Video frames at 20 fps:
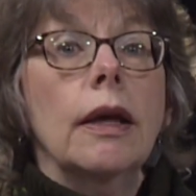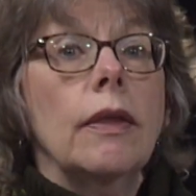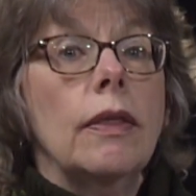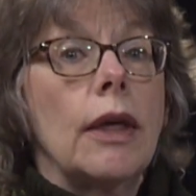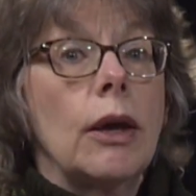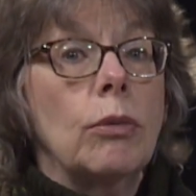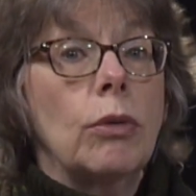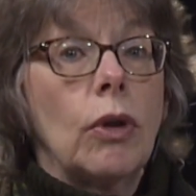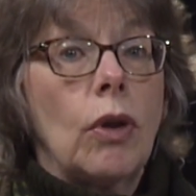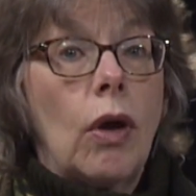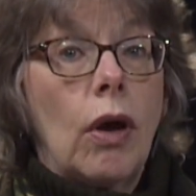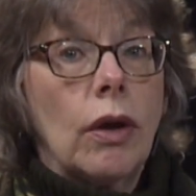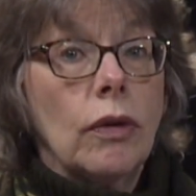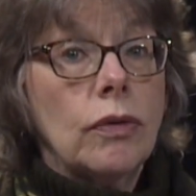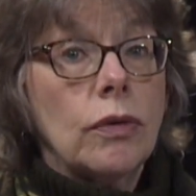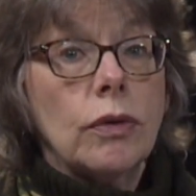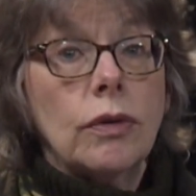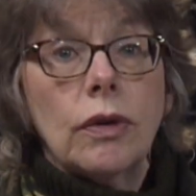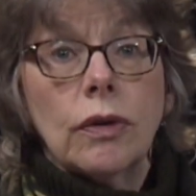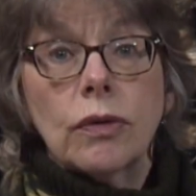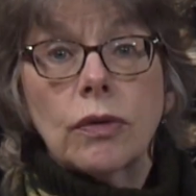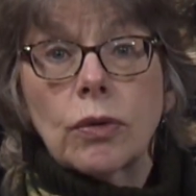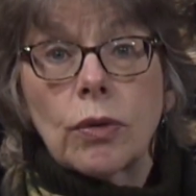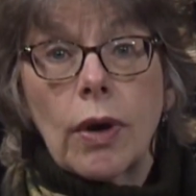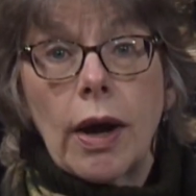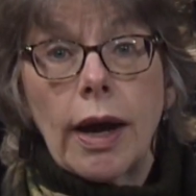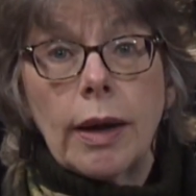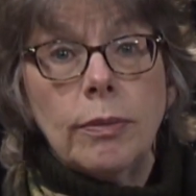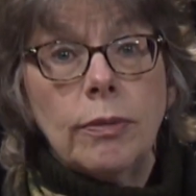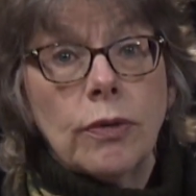They will also
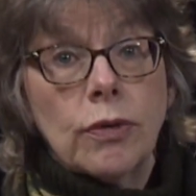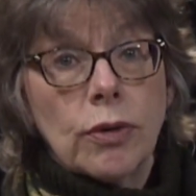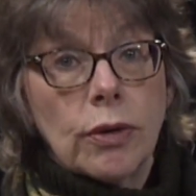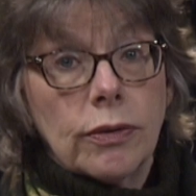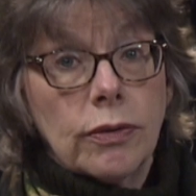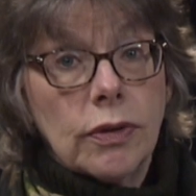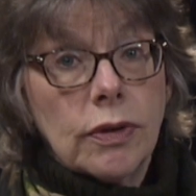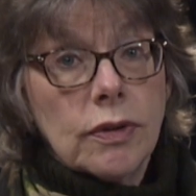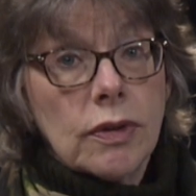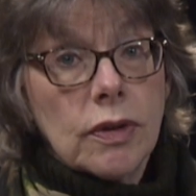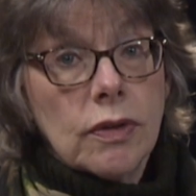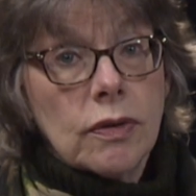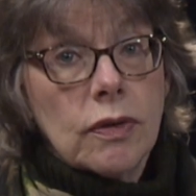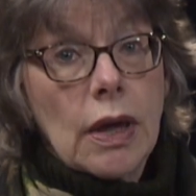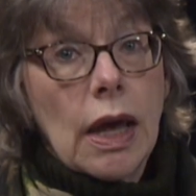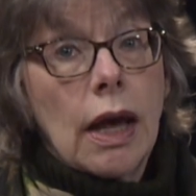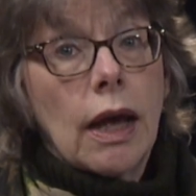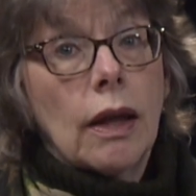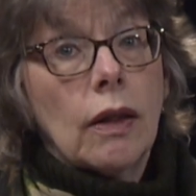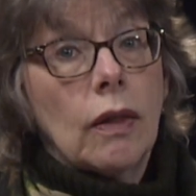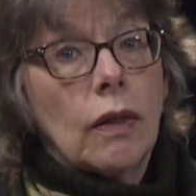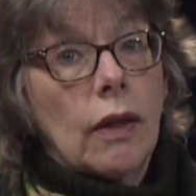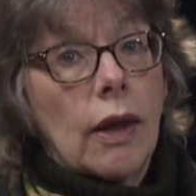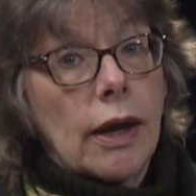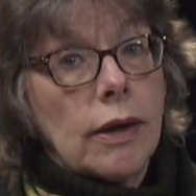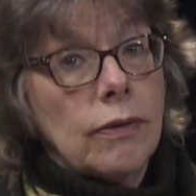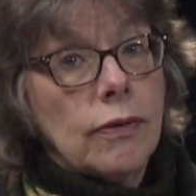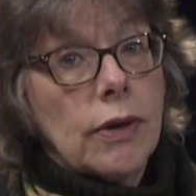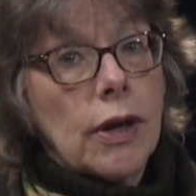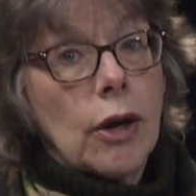describe services
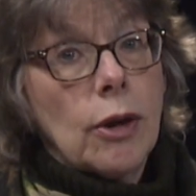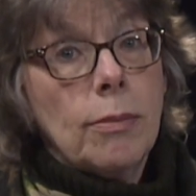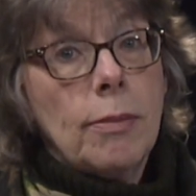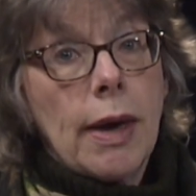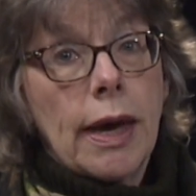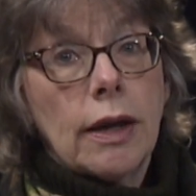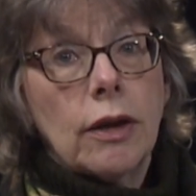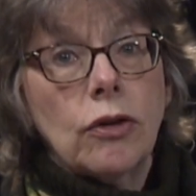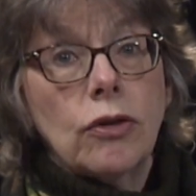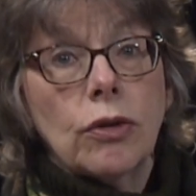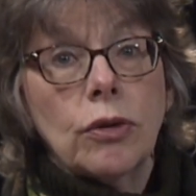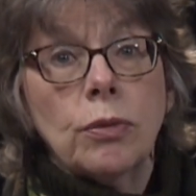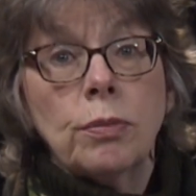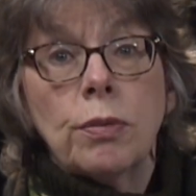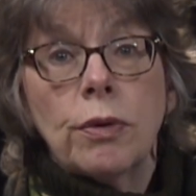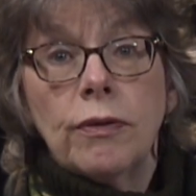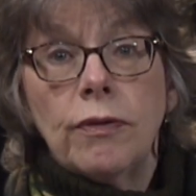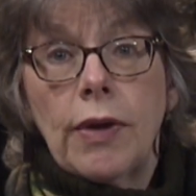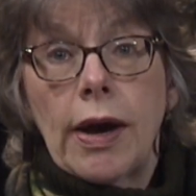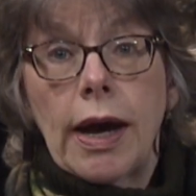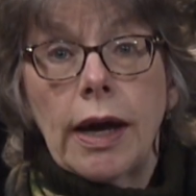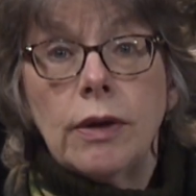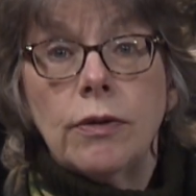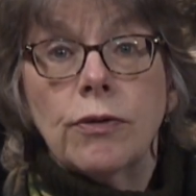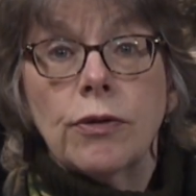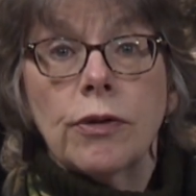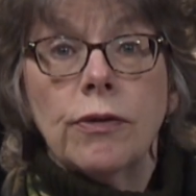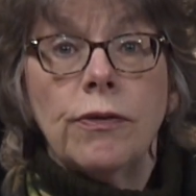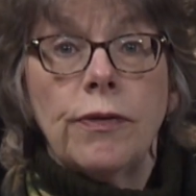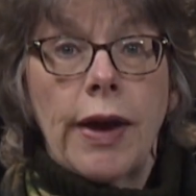life care managers provide
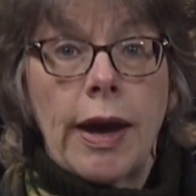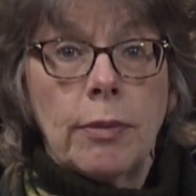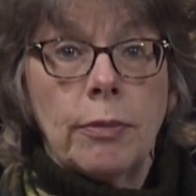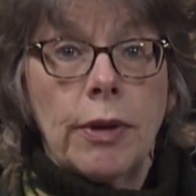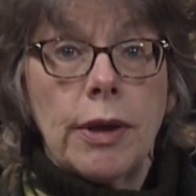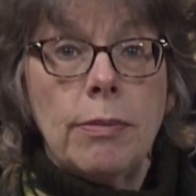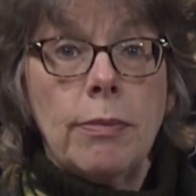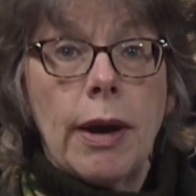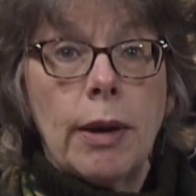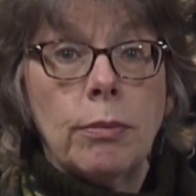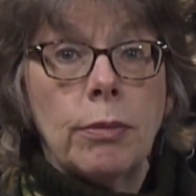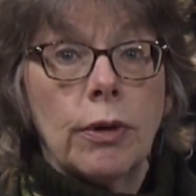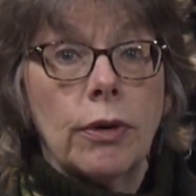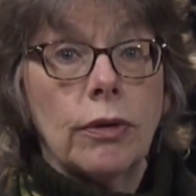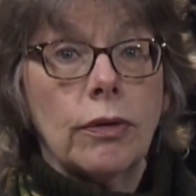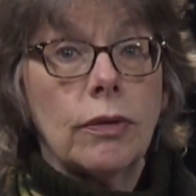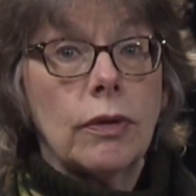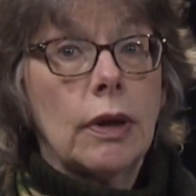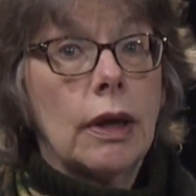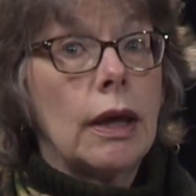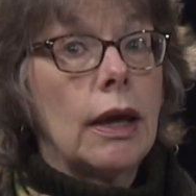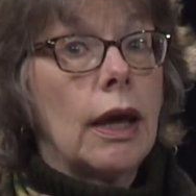for family members.